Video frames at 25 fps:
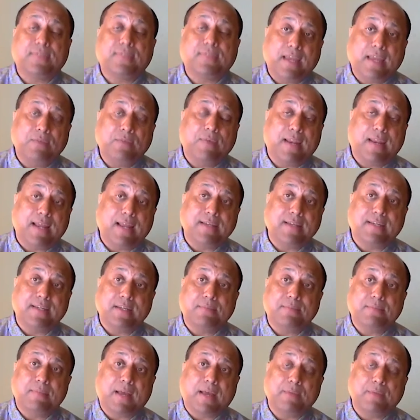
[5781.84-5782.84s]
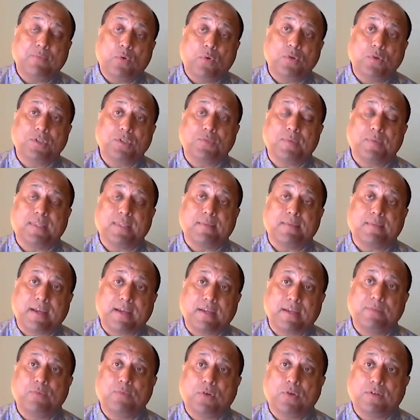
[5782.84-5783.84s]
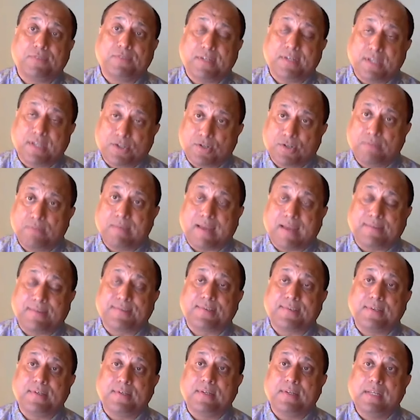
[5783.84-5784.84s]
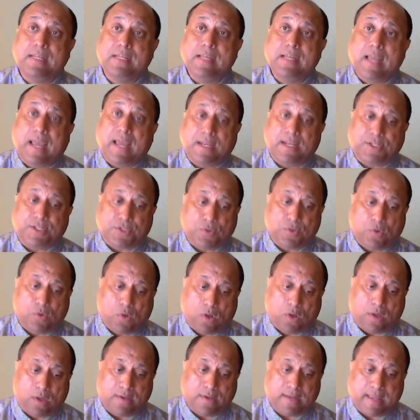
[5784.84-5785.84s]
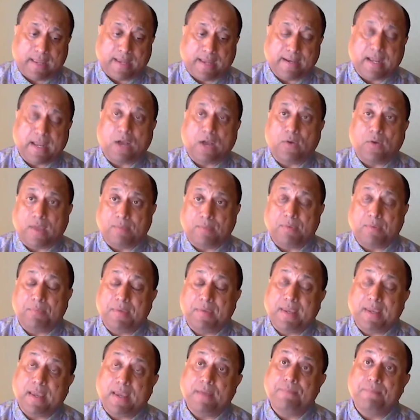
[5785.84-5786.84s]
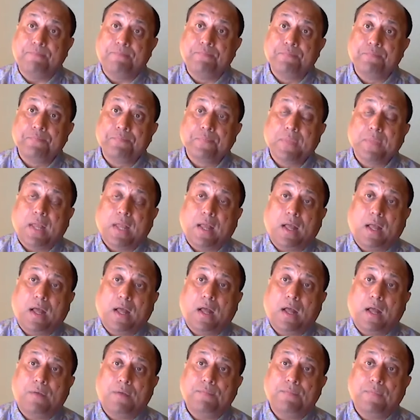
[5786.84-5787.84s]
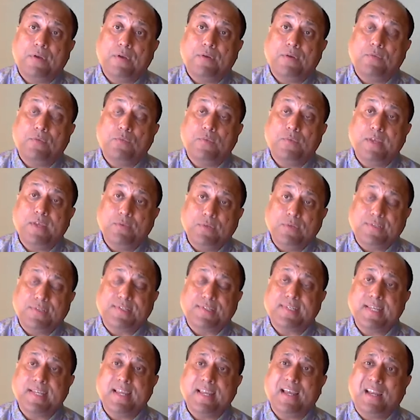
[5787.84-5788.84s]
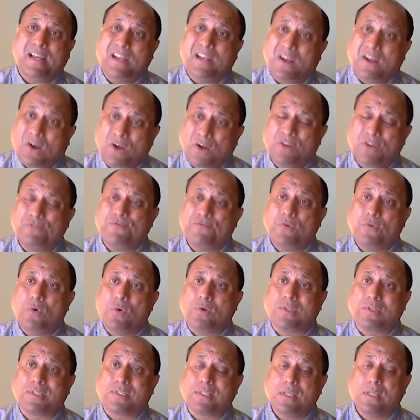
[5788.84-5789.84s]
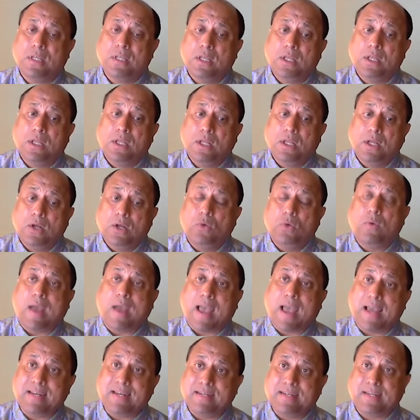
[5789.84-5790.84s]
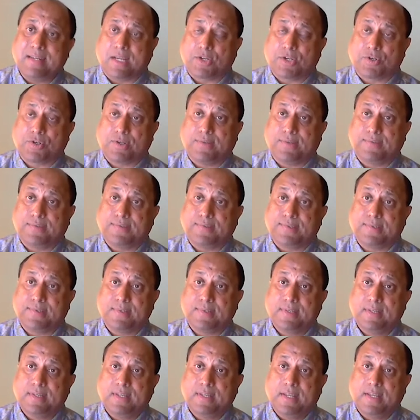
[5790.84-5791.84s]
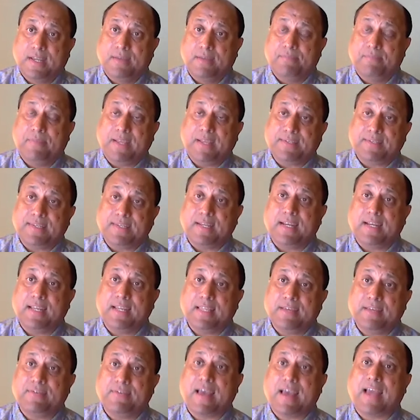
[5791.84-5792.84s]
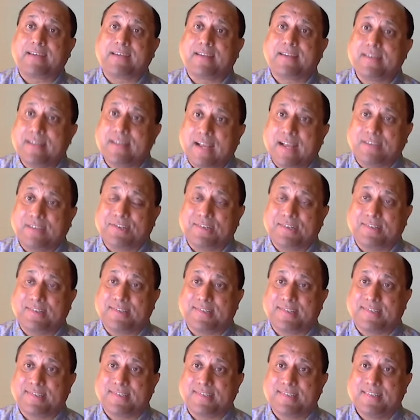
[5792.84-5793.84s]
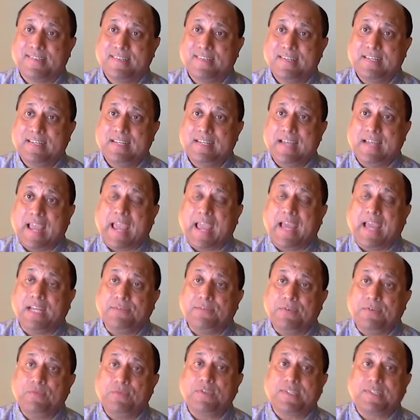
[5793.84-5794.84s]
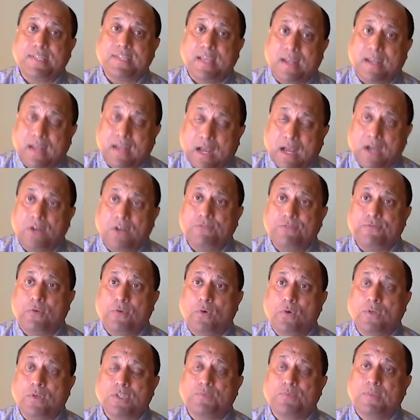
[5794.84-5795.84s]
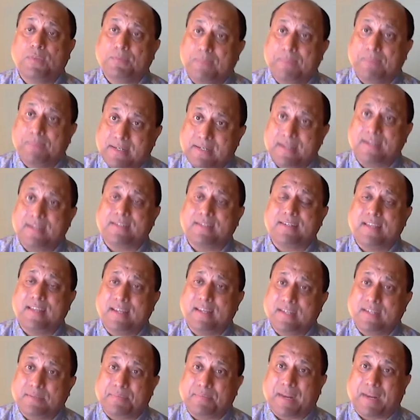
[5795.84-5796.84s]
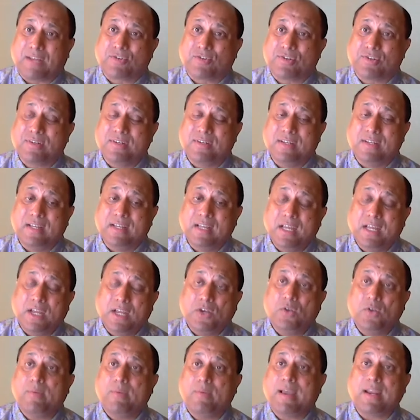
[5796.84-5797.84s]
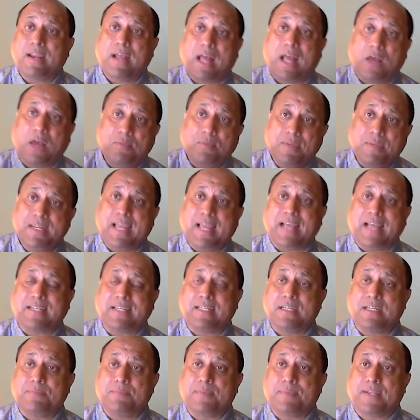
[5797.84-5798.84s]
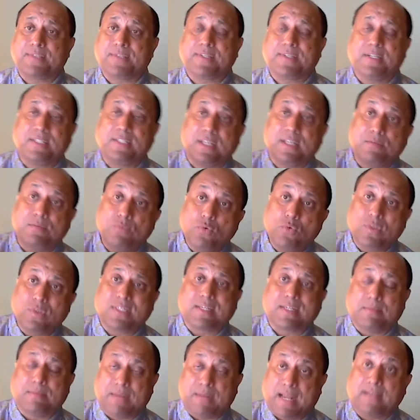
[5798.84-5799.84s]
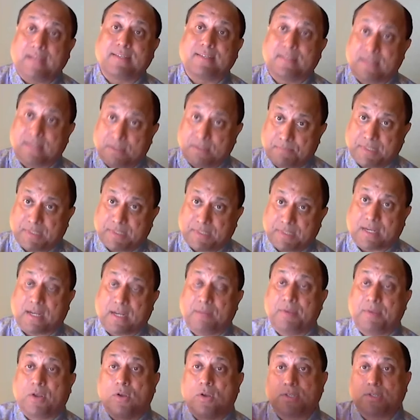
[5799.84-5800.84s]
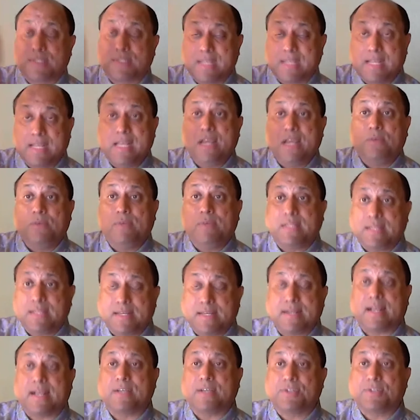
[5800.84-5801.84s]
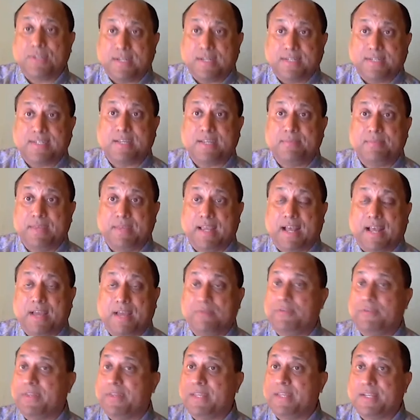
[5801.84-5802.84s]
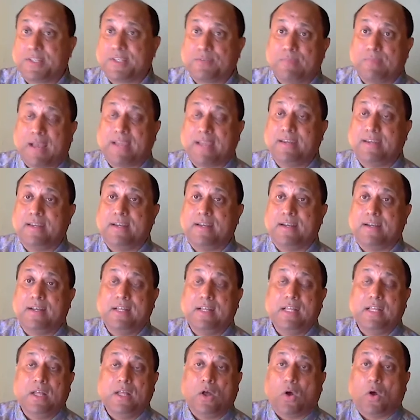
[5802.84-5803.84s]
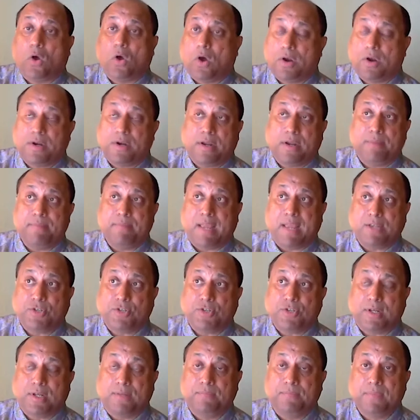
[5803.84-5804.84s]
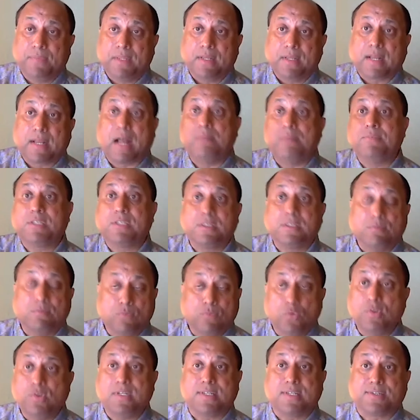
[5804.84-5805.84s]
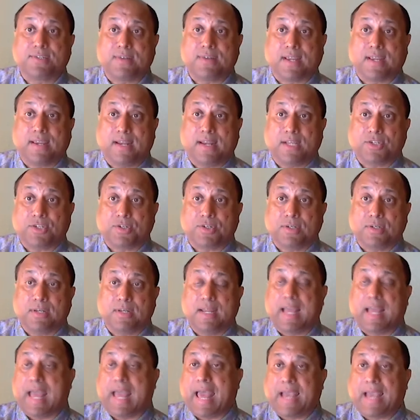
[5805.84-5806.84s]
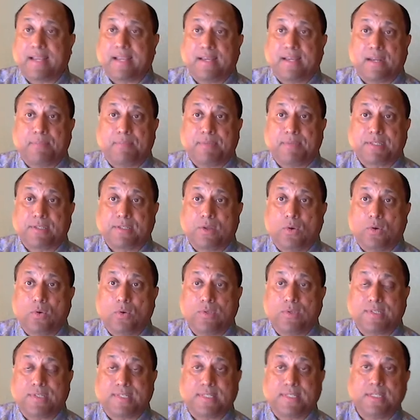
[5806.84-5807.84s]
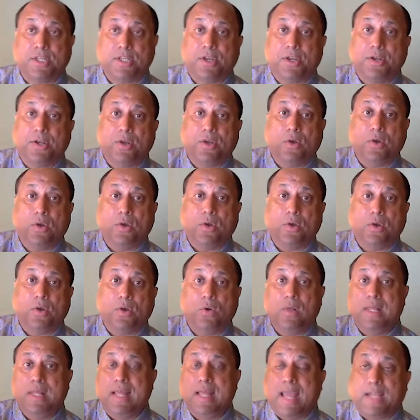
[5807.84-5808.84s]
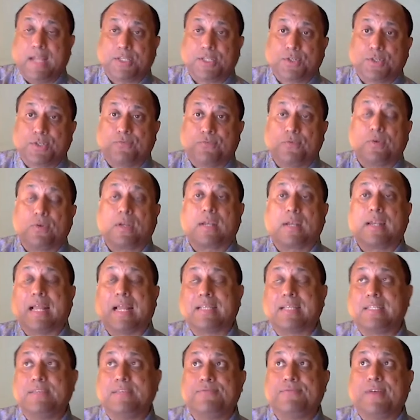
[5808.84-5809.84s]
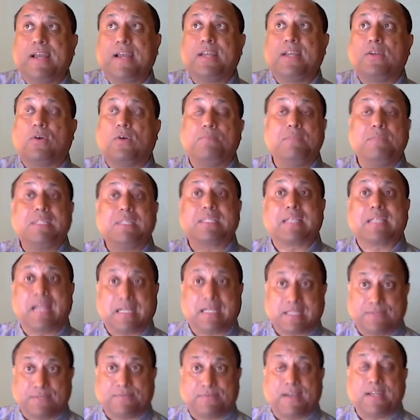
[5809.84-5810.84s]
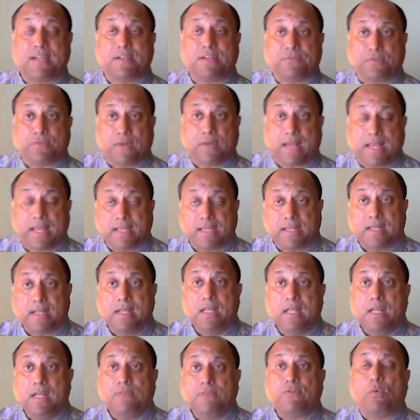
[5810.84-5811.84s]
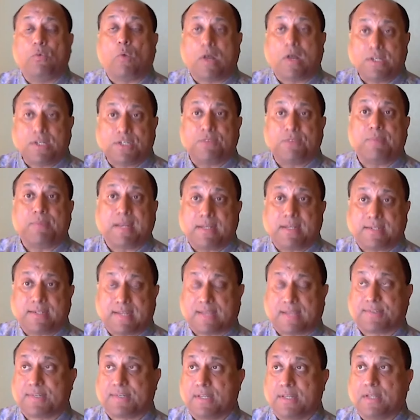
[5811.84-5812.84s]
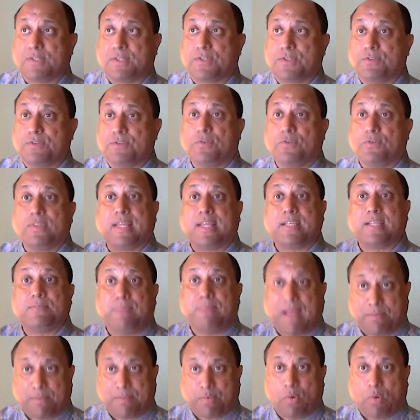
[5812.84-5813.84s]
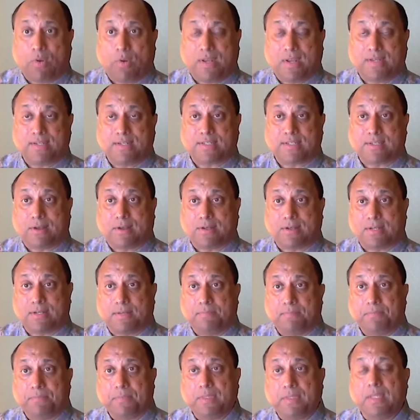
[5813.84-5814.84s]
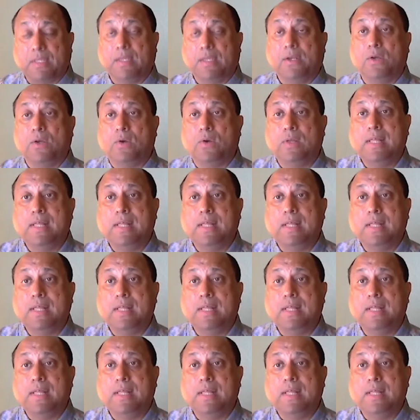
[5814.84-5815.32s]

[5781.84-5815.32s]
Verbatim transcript: And when I did my boards with American Board of Addiction Medicine and so on, and now ABPM, we would see a lot of folks who had addictions. Basically, they've had concussions. Yes. And we would see a lot of folks with PTSD and depression, no matter how many antidepressants and mood stabilizers in particular, because with concussion and TBI, whether it's minor or major, comes mood dysregulation, anger episodes, and so forth, classified or misclassified, if you like, for want of better testing and so forth, as bipolar disorder, Right.